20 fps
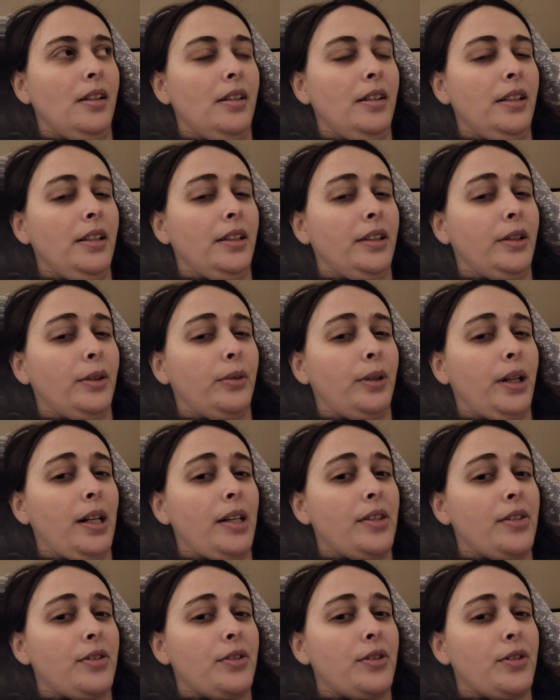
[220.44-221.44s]
eat the
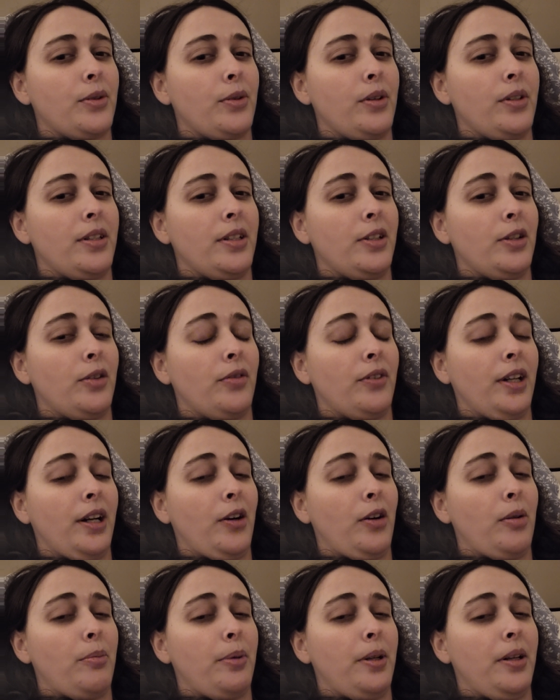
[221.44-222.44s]
rest. So I did over an
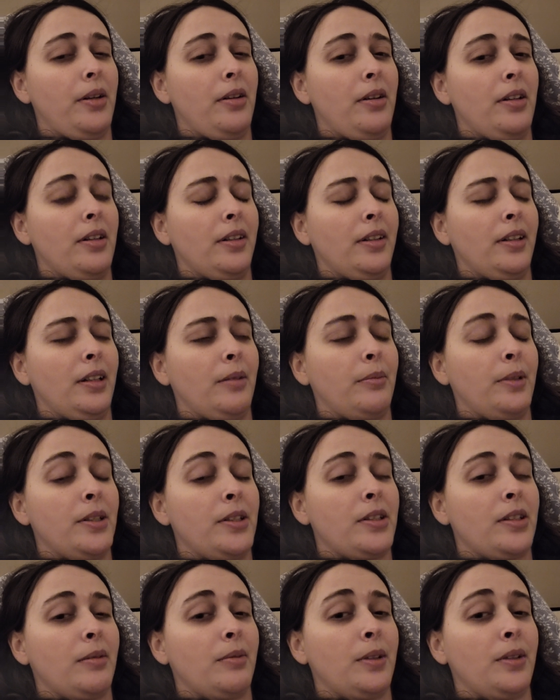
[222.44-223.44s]
hour period, and now my
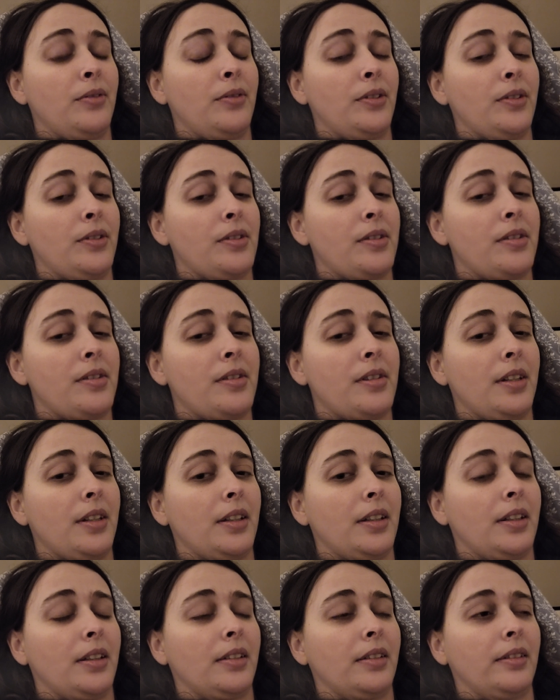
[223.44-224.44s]
stomach feels
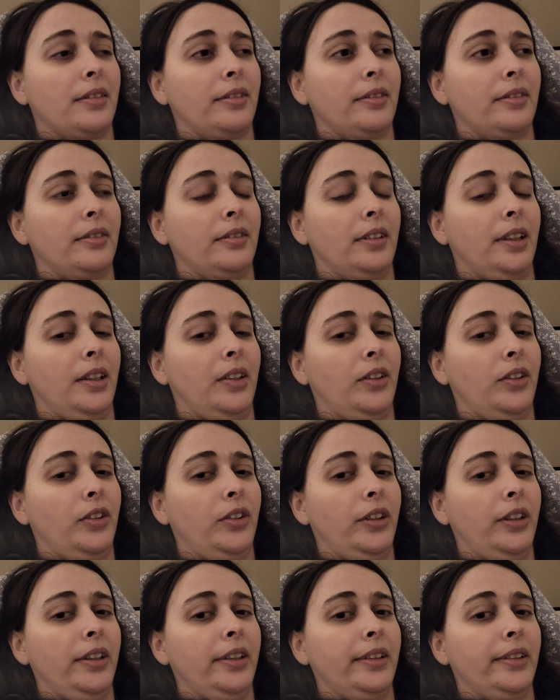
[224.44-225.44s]
sick as
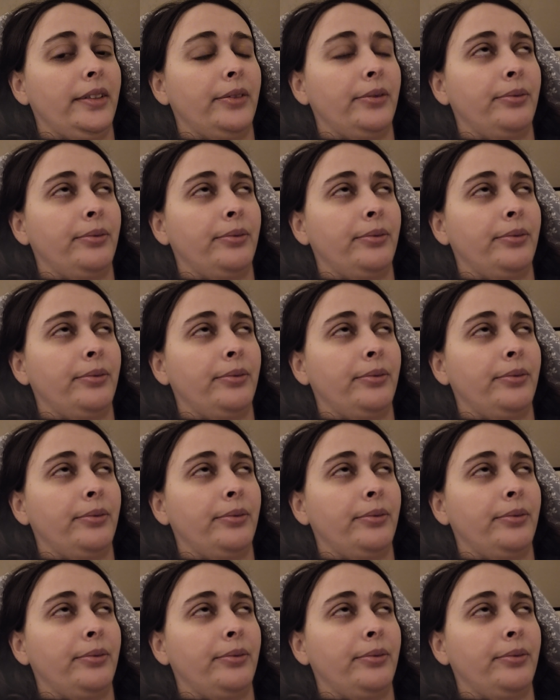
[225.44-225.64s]
shit.